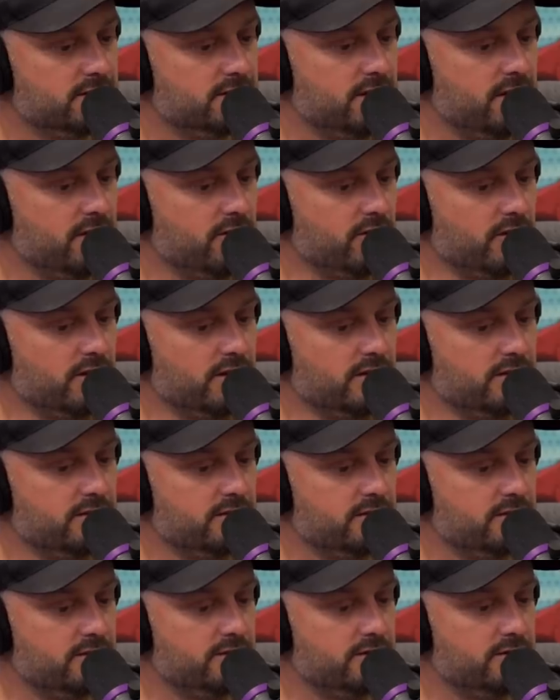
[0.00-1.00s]
That really
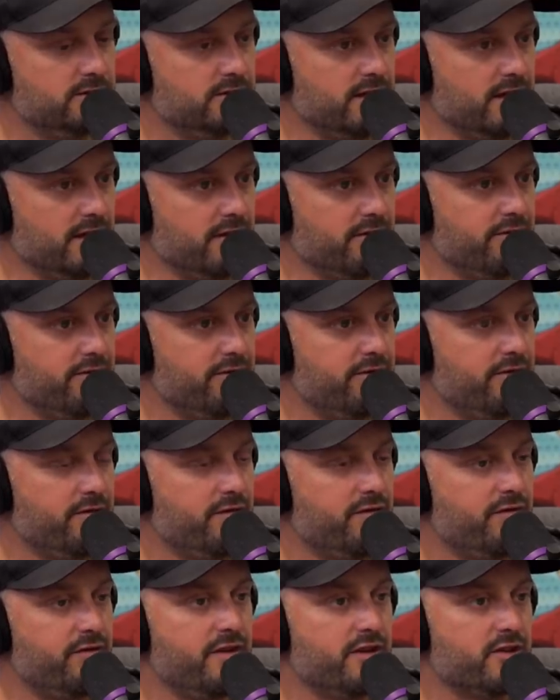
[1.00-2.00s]
kind of
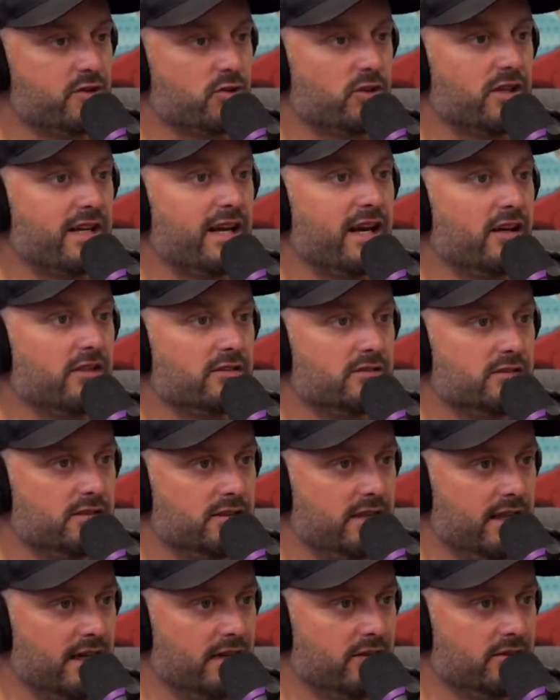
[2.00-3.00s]
fizzled out
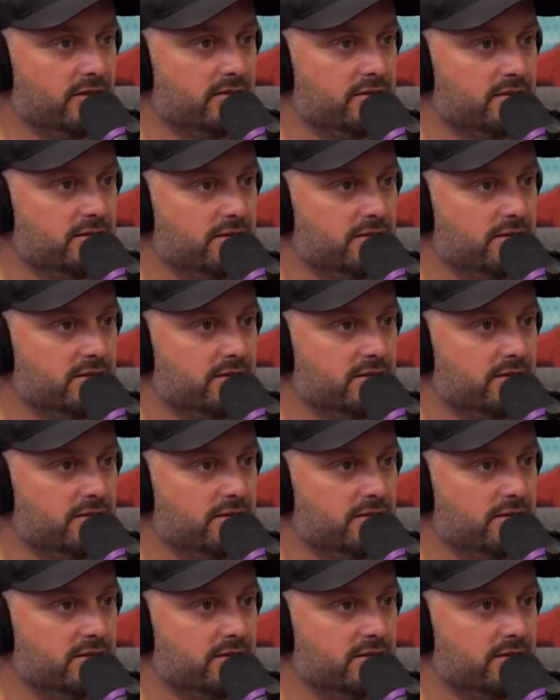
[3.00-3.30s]
now.